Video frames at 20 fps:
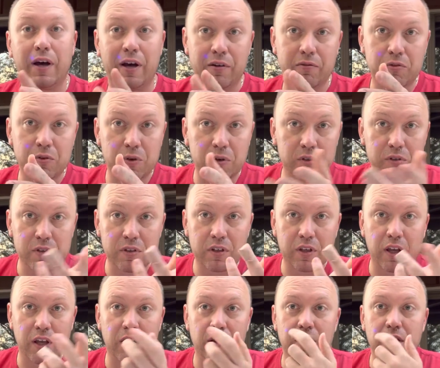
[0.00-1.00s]
I, of course,
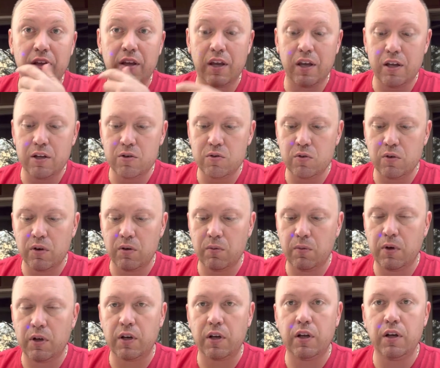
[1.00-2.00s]
scanned the Android
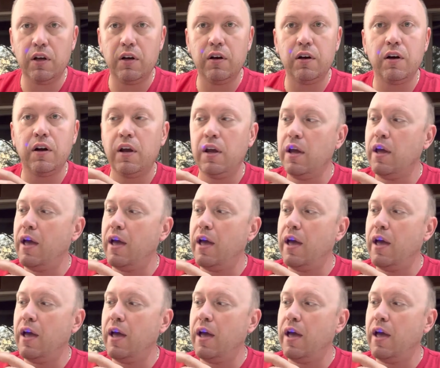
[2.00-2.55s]
one here.